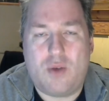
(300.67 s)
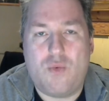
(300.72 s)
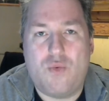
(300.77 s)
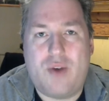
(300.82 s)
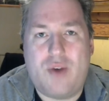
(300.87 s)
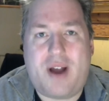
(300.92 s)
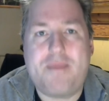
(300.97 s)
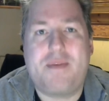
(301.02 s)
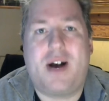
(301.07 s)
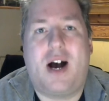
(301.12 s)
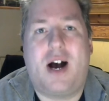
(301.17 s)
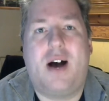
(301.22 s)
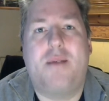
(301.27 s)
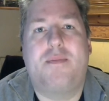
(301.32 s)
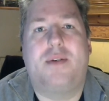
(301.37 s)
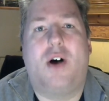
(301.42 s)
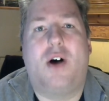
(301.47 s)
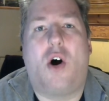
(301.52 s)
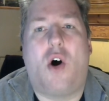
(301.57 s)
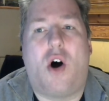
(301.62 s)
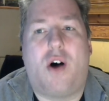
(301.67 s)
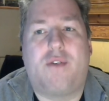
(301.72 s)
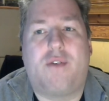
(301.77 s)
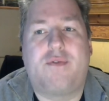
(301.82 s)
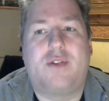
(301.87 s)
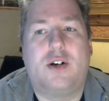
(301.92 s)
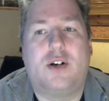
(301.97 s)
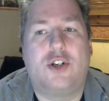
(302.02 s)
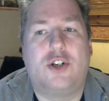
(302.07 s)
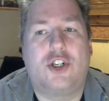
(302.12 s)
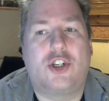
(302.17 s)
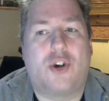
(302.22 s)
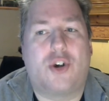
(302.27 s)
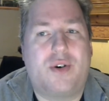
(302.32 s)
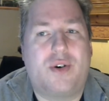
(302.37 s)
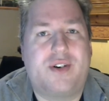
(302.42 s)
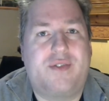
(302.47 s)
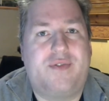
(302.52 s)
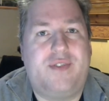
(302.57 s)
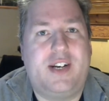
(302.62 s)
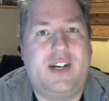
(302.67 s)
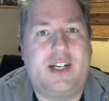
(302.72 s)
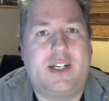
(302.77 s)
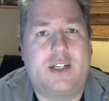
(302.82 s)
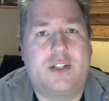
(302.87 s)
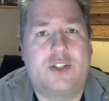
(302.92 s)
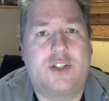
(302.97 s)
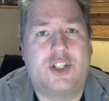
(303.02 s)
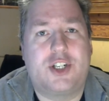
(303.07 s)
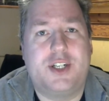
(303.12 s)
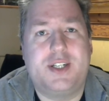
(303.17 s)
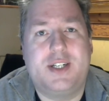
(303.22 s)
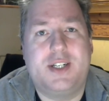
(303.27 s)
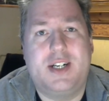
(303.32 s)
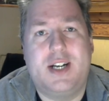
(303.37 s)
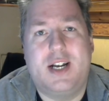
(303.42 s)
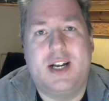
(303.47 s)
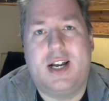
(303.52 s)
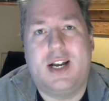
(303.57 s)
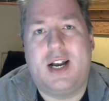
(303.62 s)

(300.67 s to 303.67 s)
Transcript: wrap up of short fiction